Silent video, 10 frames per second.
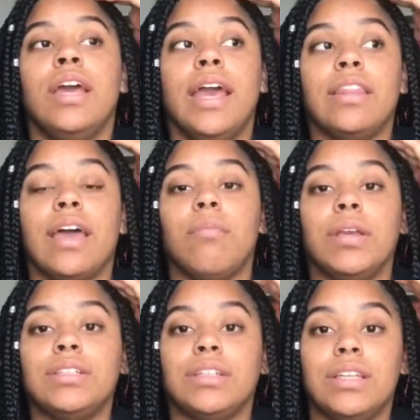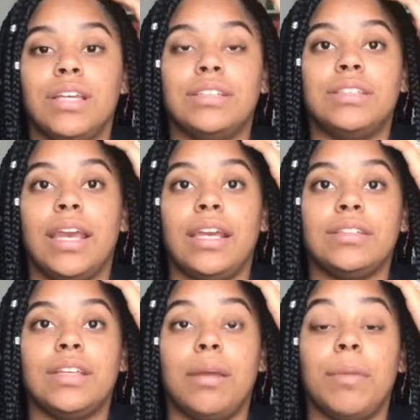and like basically it
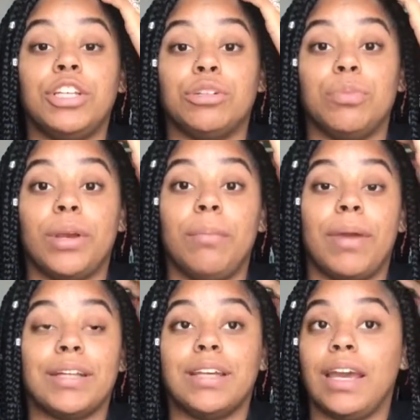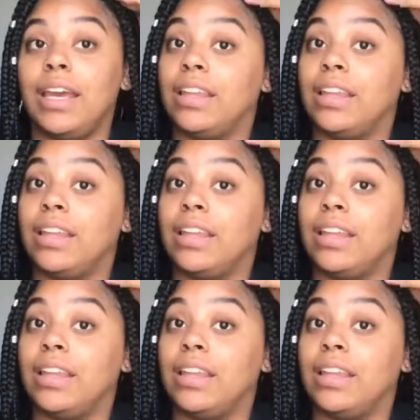stays and it makes your braid back tight.